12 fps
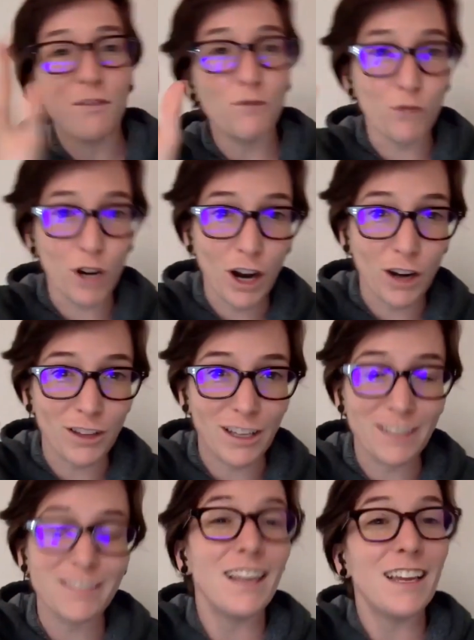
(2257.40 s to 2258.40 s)

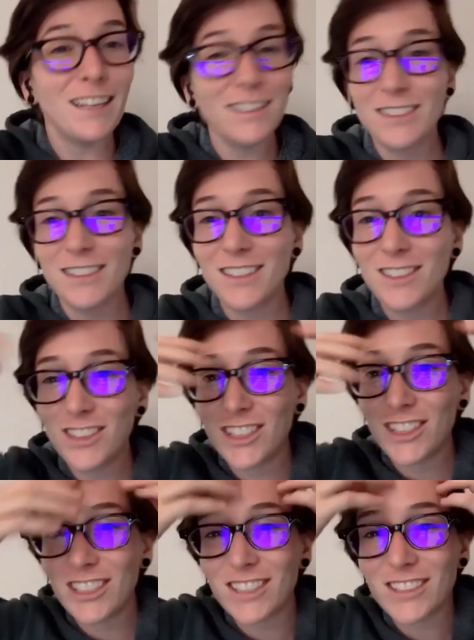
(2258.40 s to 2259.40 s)
Regardless, he
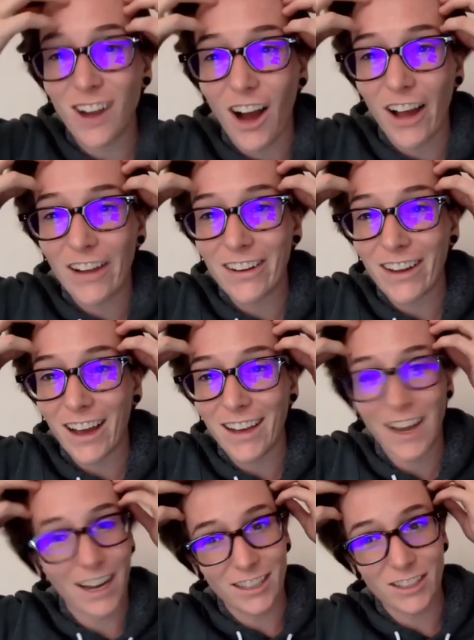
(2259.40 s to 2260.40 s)
she just got
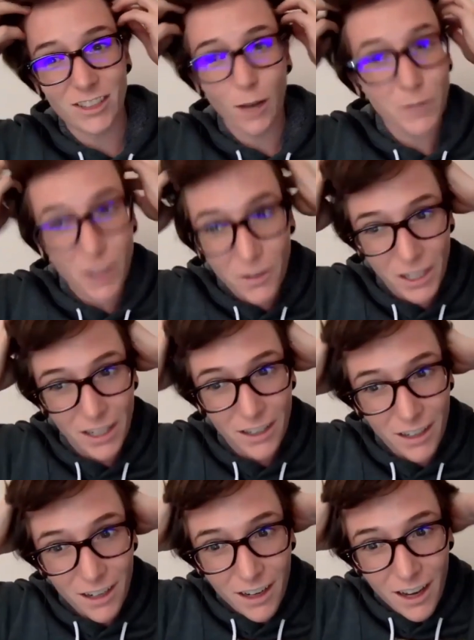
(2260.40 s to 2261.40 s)
an eight-inch
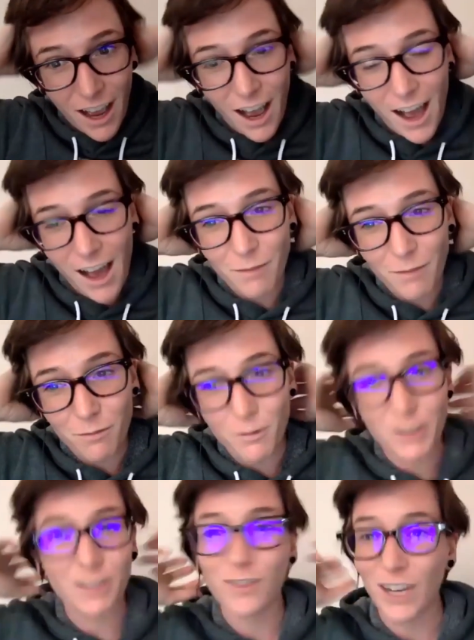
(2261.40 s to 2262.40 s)
Dobsonian, um,
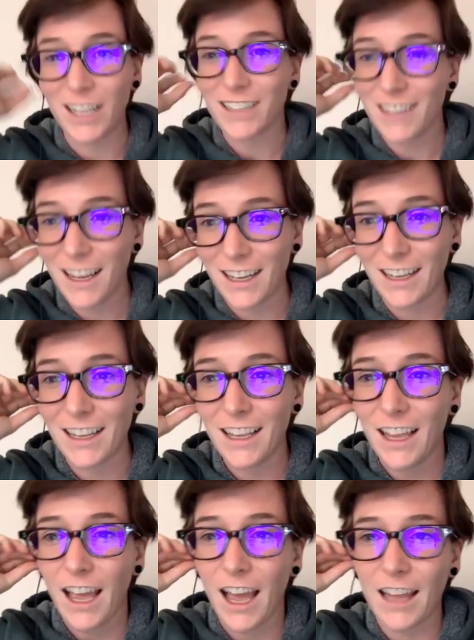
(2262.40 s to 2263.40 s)
which is very exciting.
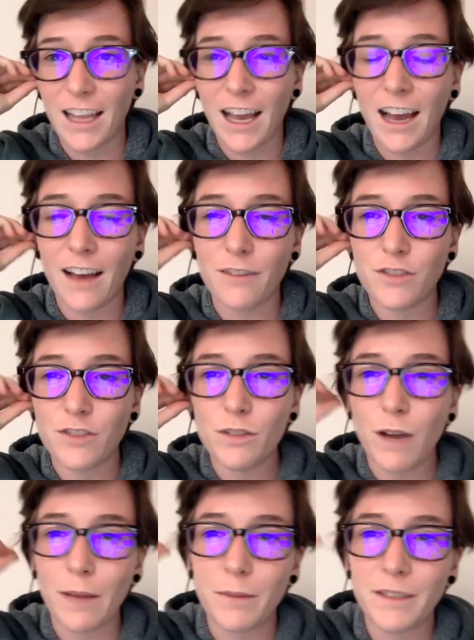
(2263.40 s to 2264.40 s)
And they have two
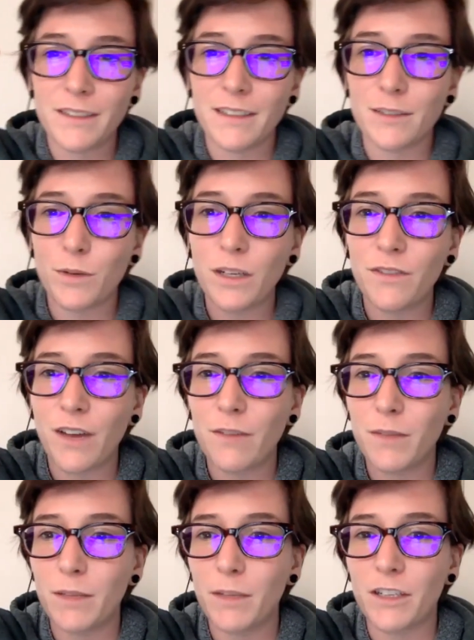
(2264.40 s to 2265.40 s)
eyepieces, 25
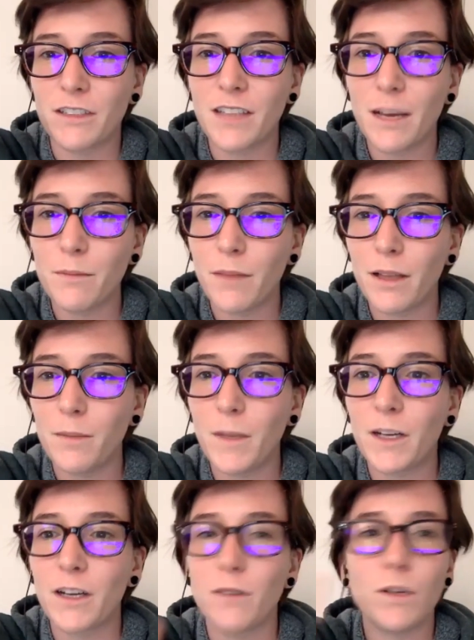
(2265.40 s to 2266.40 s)
millimeter and 10
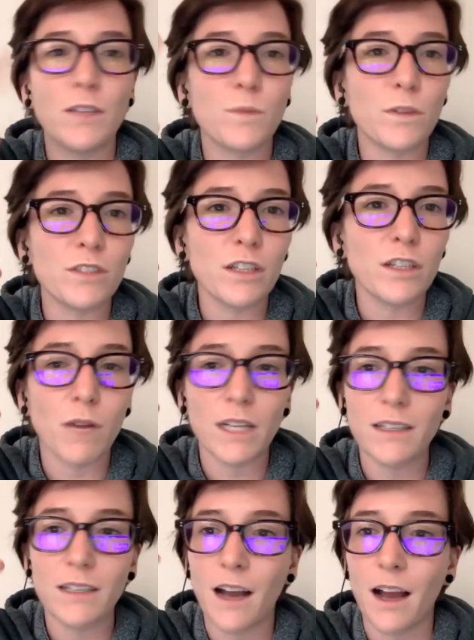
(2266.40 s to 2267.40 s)
millimeter. He's wondering what
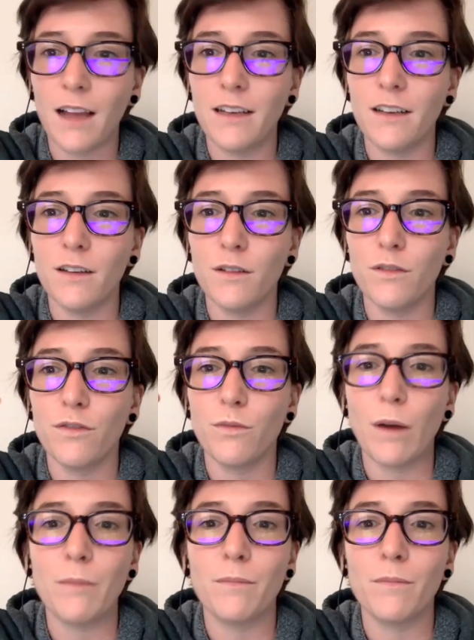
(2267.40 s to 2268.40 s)
kind of
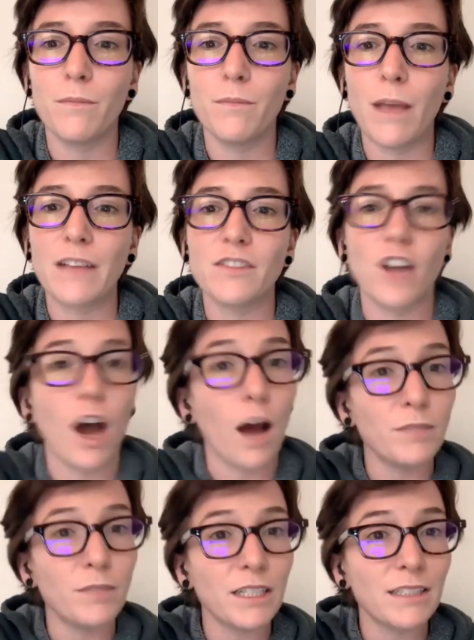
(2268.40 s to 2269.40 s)
what best
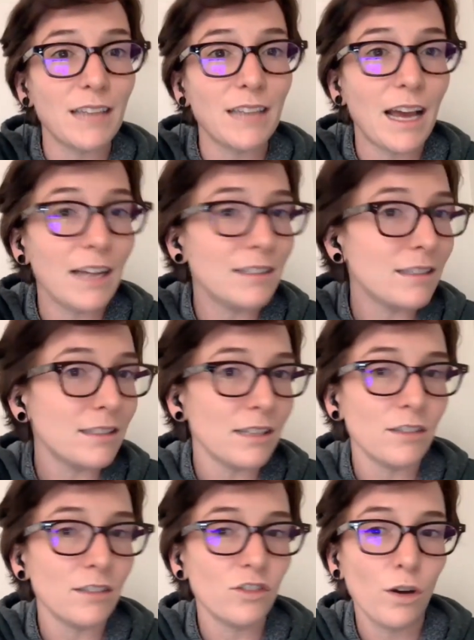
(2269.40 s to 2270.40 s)
optics to add to the
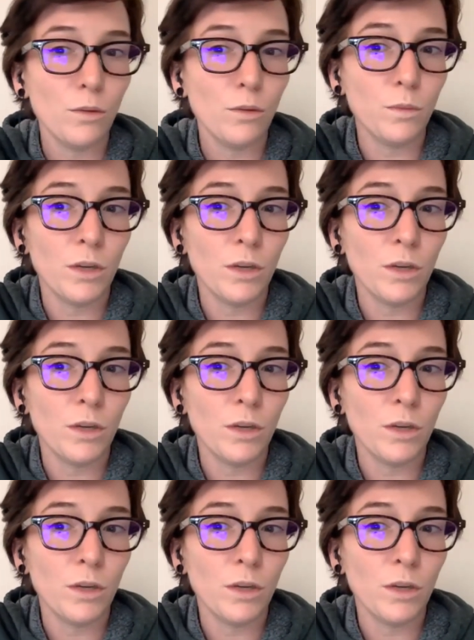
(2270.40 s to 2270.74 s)
telescope